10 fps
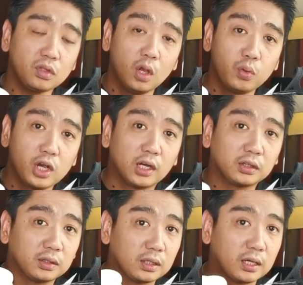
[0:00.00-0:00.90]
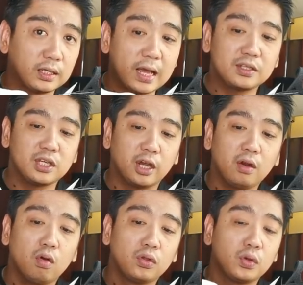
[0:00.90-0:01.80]
that we got uh, last
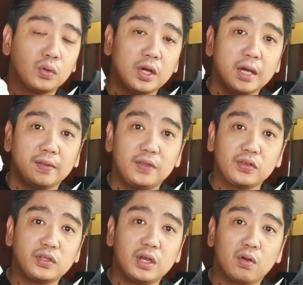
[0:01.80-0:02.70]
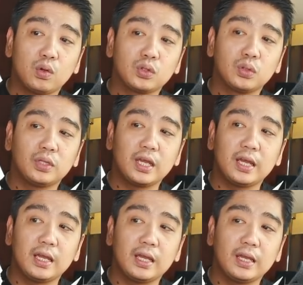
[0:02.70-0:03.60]
year. Although this year also
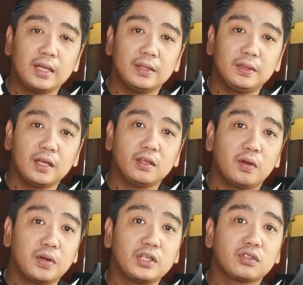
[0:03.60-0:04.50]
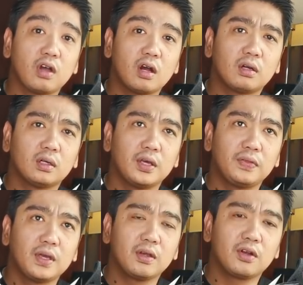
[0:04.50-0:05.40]
they did a restock, I
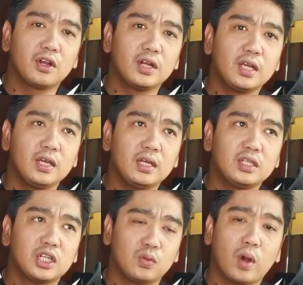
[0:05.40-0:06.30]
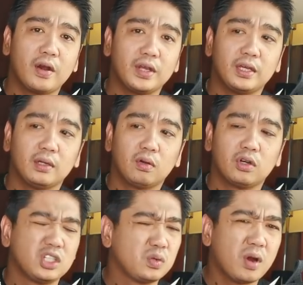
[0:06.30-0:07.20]
think early January
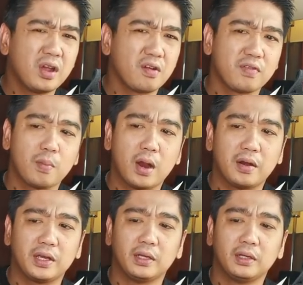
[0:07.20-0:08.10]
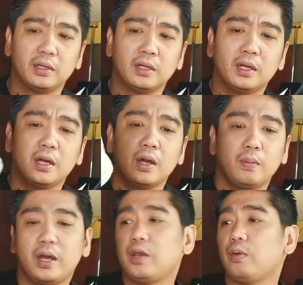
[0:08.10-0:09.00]
or January or February.
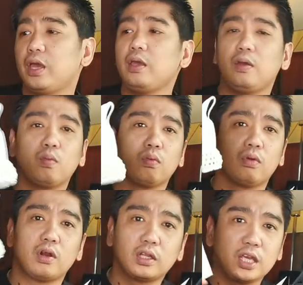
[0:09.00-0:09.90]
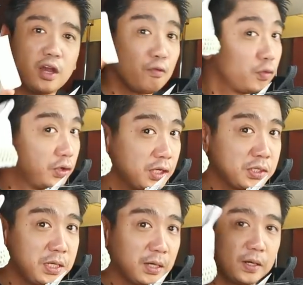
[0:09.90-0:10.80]
But anyway, we're not here for
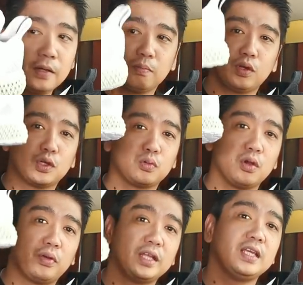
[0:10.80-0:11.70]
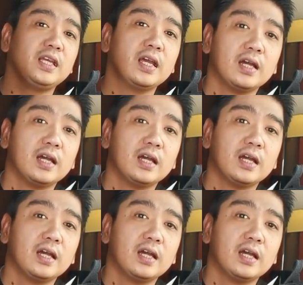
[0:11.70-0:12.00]
this sneaker because we already